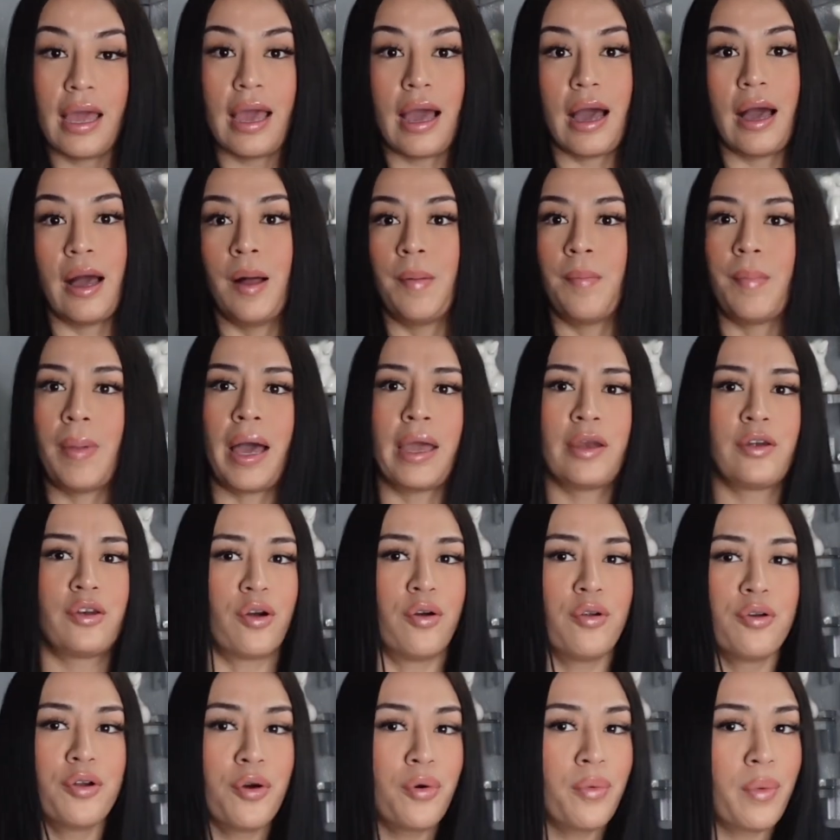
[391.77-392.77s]
I
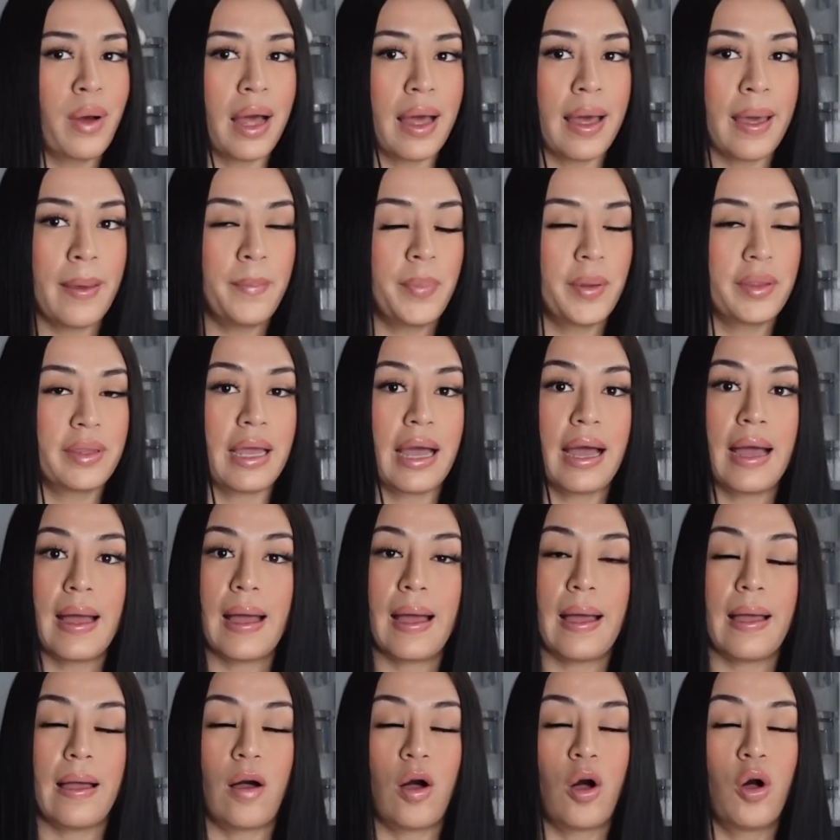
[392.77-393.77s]
don't know why, but
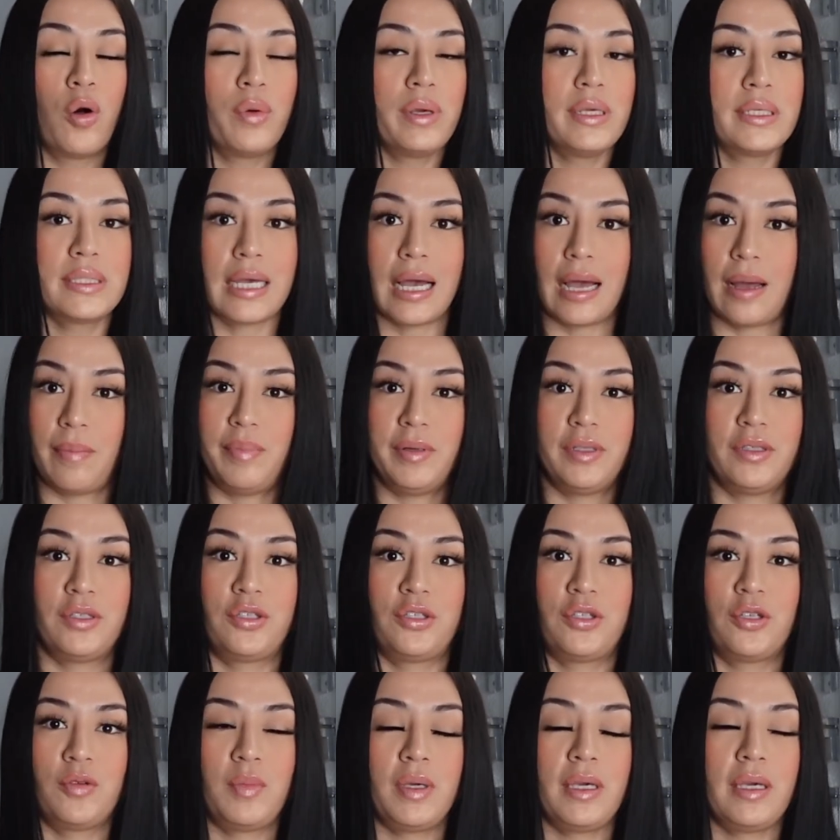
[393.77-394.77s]
that always happens
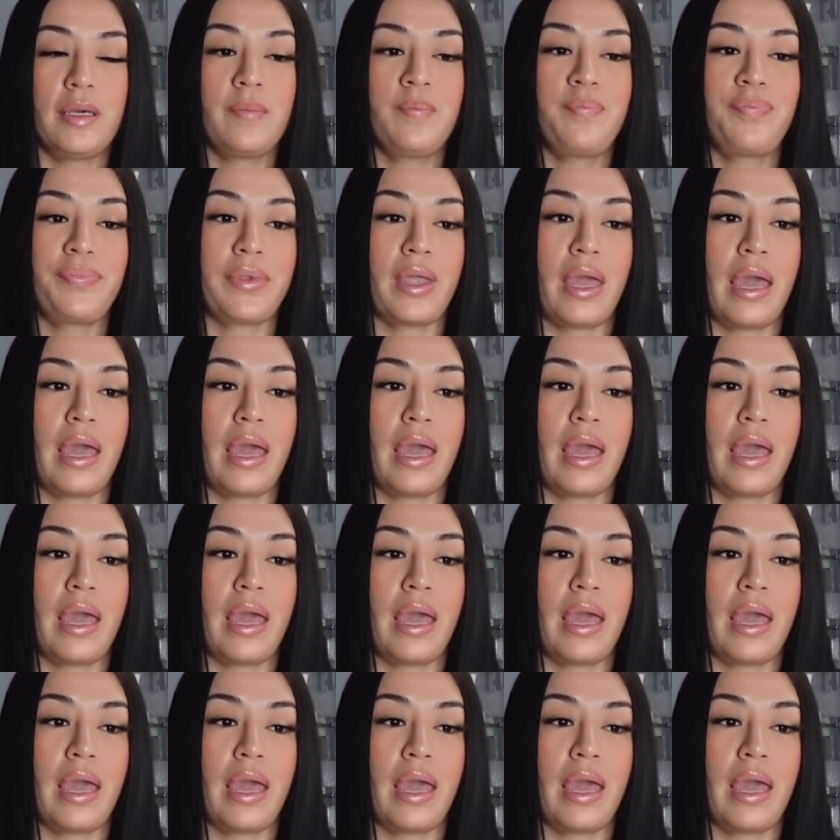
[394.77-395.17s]
to me.